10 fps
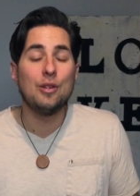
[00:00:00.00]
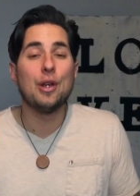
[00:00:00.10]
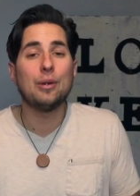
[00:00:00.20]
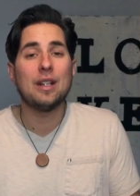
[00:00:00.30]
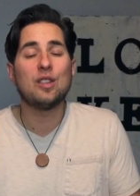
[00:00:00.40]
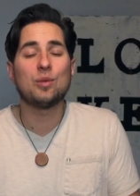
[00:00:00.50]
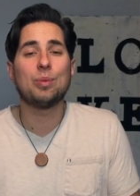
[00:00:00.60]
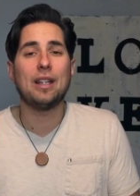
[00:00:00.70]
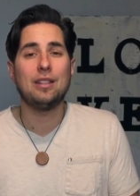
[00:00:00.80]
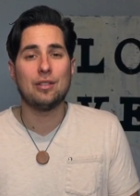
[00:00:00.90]
Don't
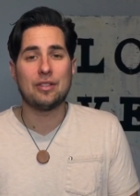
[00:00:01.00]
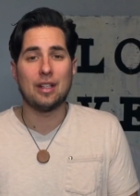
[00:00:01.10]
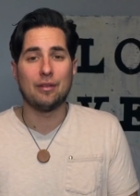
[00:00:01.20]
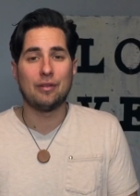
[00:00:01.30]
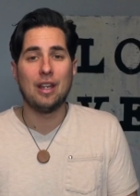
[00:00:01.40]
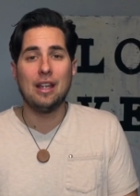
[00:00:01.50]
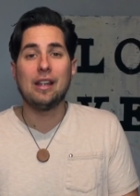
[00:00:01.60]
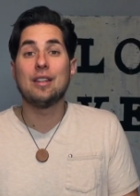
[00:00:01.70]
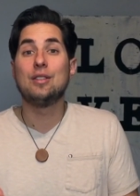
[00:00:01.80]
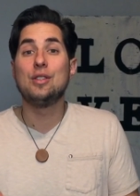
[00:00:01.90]
explain yourself,
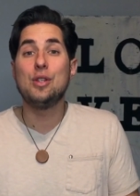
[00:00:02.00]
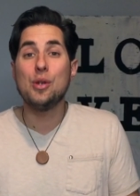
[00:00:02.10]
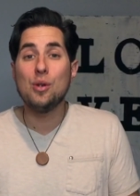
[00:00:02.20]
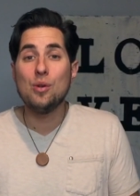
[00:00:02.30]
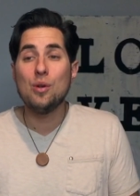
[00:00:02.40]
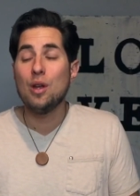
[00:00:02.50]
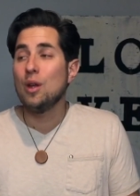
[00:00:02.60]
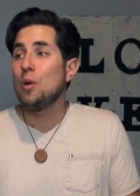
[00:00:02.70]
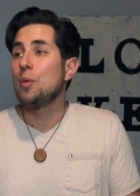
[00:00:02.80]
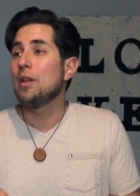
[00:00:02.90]
because you
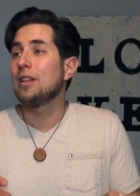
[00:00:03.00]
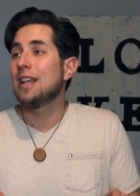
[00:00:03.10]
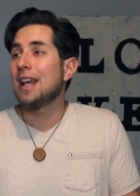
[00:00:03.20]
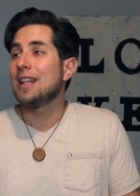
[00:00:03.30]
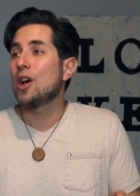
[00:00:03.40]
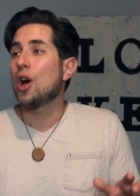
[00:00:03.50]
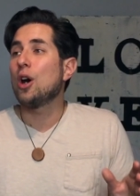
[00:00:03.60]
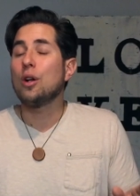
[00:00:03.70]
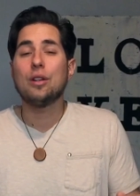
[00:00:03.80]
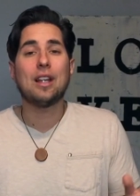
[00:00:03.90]
will get
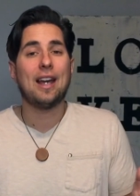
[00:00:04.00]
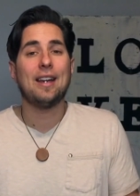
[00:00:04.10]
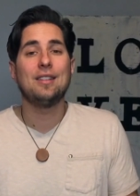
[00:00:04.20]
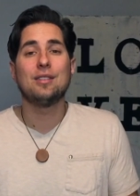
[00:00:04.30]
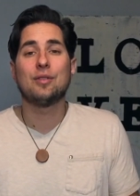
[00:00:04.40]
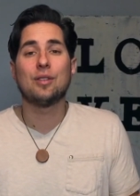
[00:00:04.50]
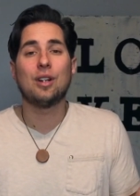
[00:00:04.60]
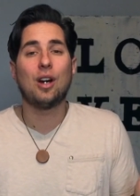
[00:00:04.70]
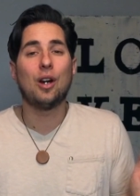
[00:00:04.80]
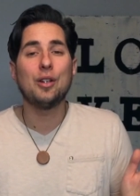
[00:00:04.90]
all kinds of
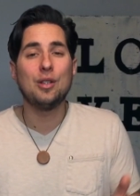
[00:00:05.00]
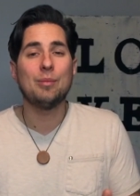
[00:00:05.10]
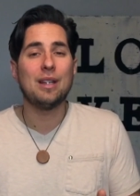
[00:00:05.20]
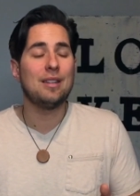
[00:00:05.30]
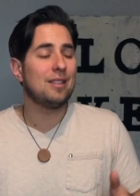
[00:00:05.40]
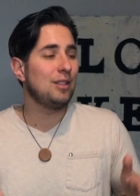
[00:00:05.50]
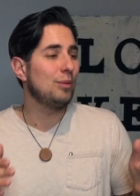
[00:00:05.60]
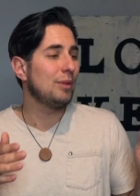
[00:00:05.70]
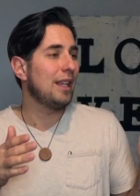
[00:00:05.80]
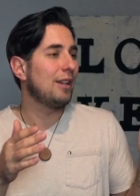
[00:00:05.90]
arguments and
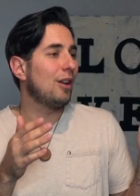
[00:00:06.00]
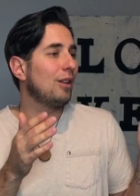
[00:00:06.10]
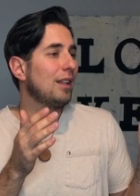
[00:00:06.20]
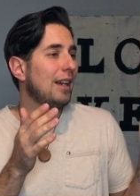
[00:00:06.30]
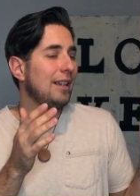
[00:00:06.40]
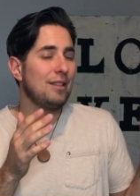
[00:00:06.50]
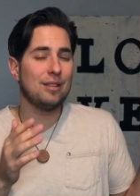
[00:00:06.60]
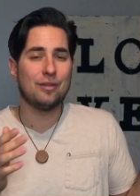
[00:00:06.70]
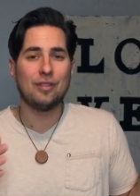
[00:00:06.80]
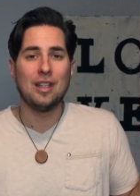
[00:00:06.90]
you will get all kinds
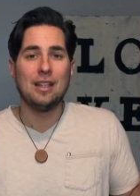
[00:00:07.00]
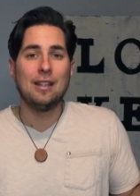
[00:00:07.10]
of